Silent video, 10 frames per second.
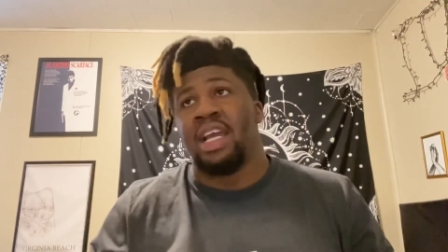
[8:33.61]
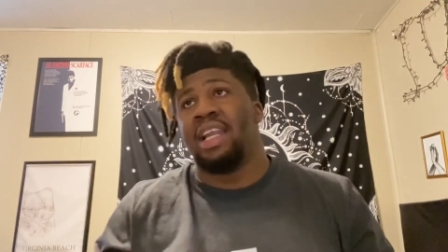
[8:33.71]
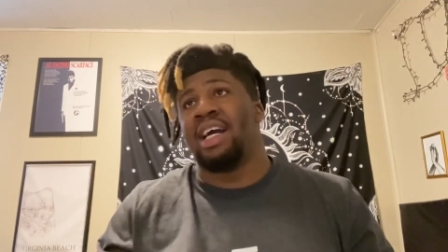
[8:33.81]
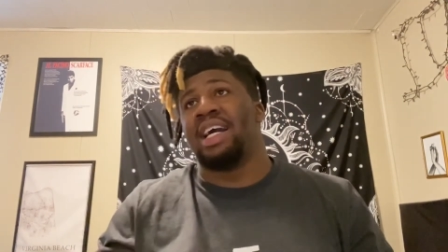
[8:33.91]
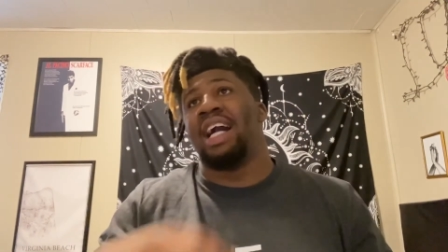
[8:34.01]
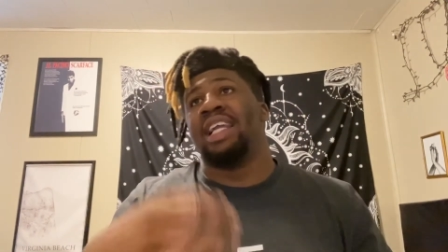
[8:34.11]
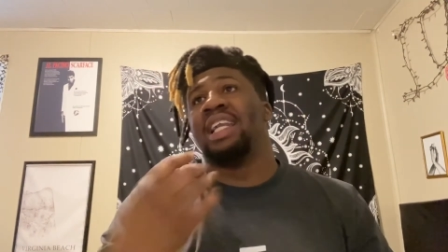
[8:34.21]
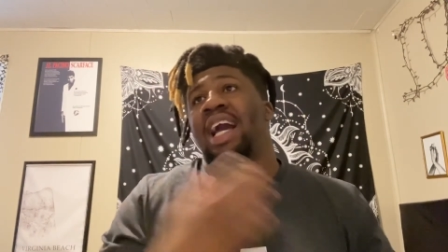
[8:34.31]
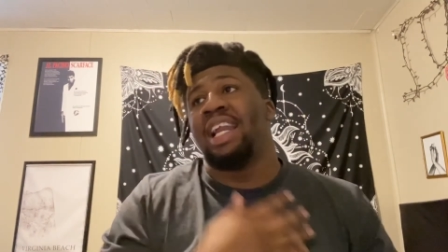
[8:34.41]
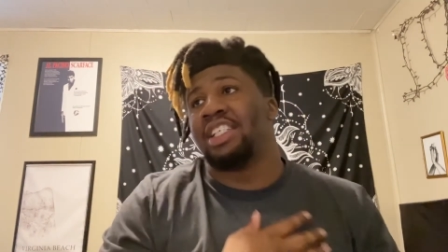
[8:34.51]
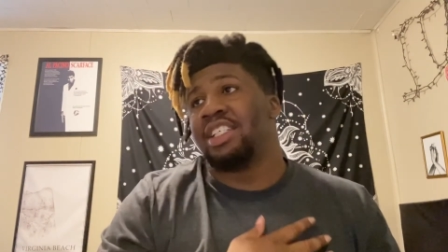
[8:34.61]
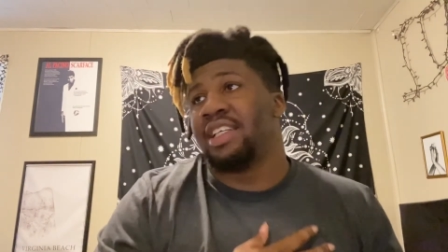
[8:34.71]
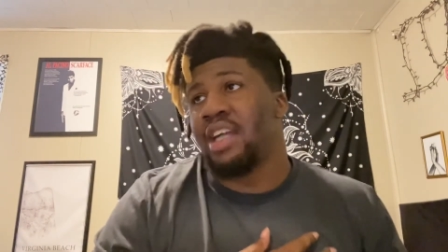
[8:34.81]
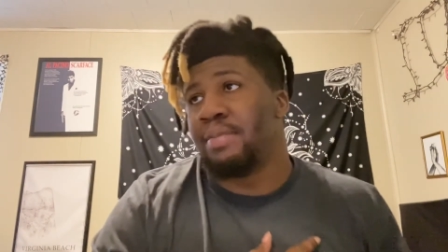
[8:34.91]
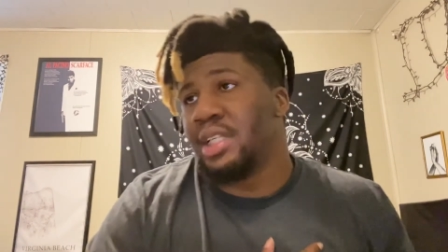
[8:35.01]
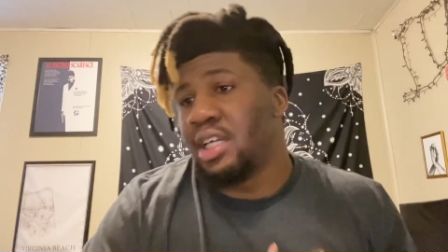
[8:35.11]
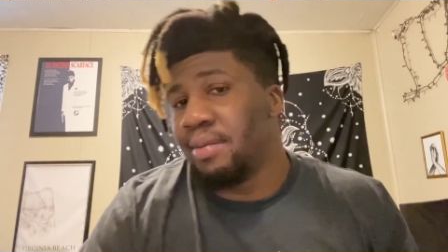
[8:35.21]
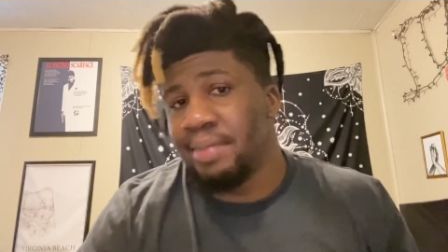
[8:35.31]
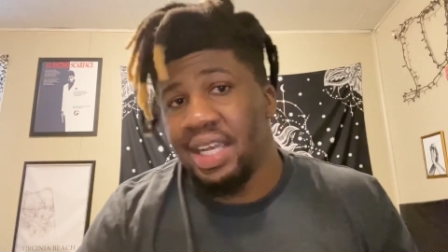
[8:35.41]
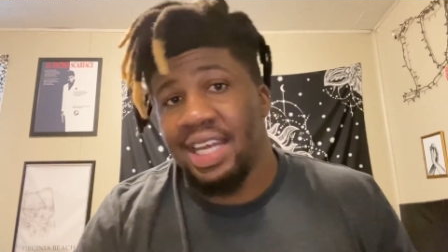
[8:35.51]
And I got a lot of shit coming
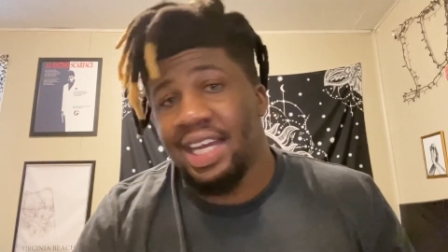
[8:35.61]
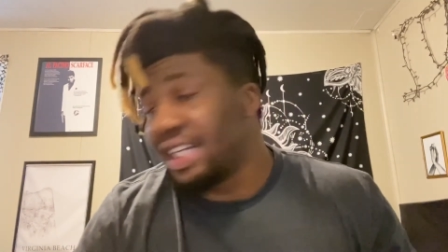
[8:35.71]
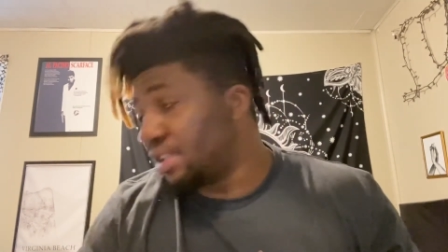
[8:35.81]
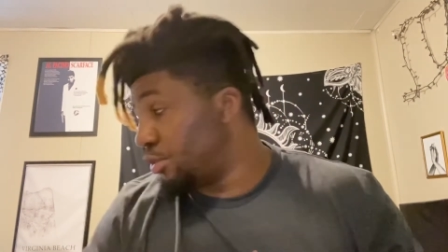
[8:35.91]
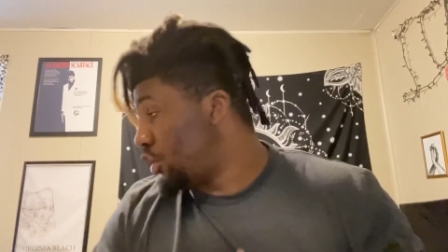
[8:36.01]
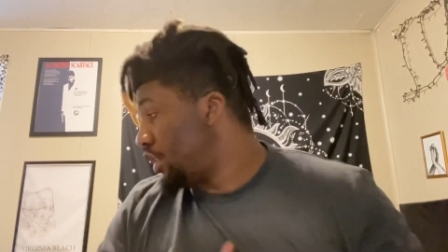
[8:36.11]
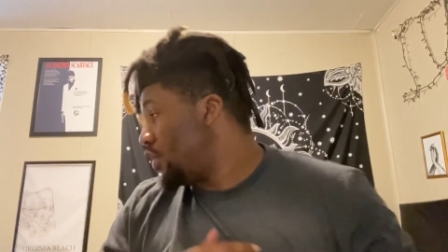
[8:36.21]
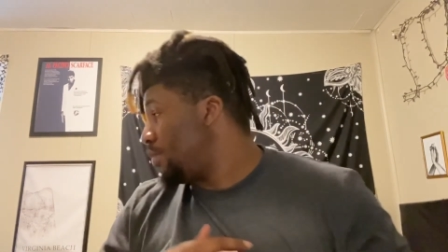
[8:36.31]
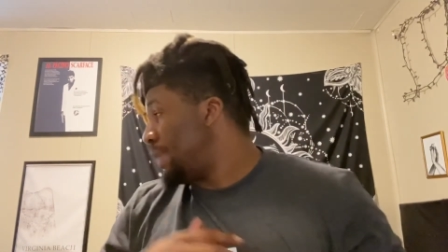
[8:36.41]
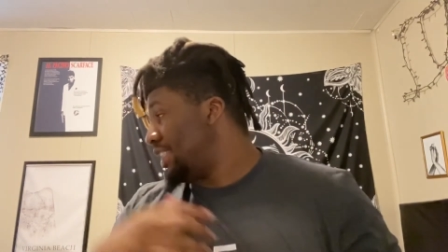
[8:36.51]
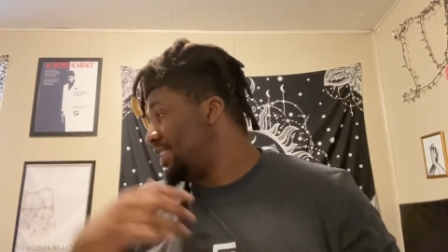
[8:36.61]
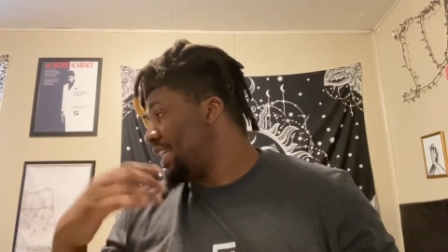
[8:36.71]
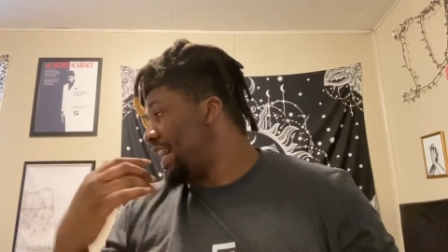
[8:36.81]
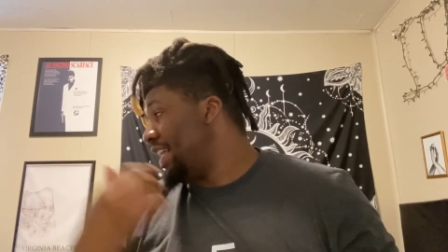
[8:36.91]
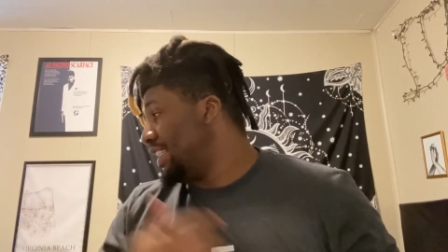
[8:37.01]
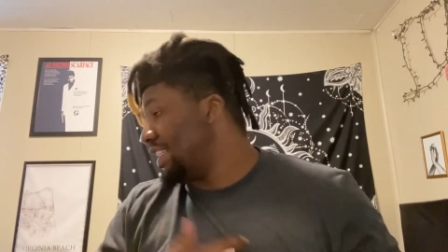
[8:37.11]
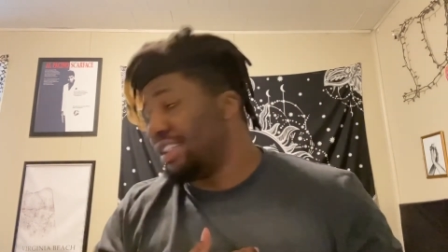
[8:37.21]
up, man. I got some shit on my side that